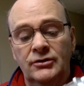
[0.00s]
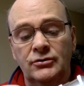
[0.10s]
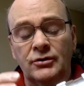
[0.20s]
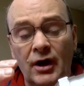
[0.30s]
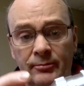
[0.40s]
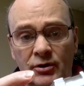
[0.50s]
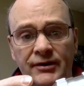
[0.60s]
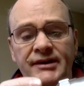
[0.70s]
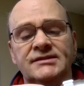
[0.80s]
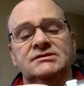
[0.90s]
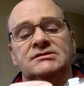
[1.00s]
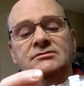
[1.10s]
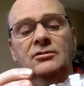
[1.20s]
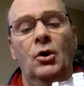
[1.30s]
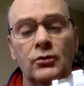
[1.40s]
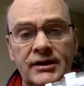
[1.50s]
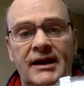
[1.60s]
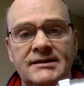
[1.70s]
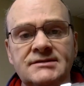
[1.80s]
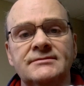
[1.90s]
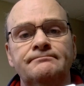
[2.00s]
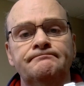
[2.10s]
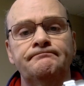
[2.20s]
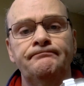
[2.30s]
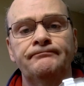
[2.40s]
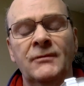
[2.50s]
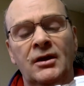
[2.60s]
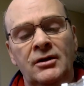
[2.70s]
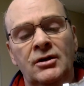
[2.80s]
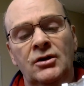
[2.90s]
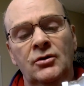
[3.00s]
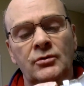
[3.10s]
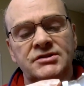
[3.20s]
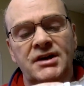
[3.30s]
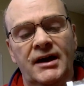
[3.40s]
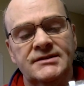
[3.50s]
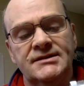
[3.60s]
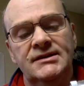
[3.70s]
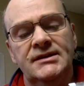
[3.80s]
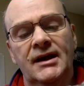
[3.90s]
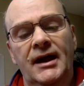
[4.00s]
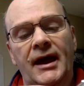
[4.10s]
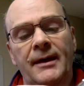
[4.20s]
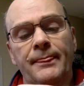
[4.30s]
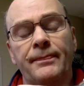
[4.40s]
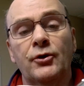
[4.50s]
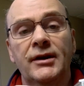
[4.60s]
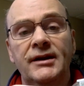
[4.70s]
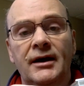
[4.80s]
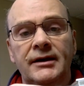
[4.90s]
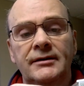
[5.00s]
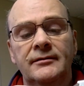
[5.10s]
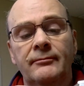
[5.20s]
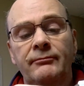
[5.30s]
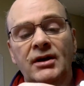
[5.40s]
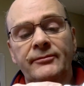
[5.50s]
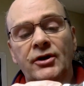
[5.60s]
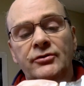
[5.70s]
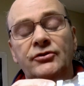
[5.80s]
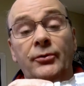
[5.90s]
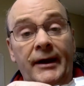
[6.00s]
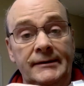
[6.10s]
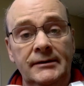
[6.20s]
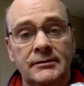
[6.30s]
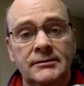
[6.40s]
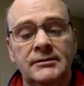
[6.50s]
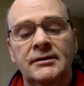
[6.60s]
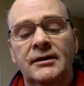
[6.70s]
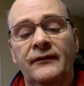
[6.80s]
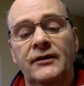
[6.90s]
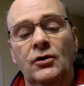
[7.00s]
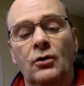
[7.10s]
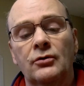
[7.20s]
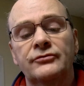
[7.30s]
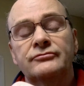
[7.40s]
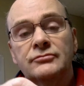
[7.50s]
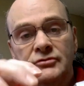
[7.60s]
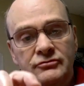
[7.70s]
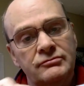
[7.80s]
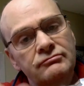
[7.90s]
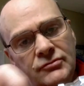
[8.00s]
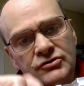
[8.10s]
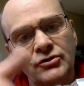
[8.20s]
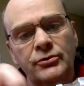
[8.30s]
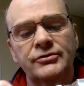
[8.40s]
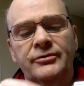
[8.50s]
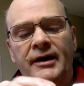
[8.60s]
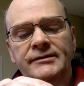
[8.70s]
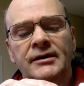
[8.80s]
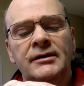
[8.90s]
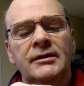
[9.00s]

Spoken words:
to couple this old lens, which has the M39 millimeter thread, the old screw thread,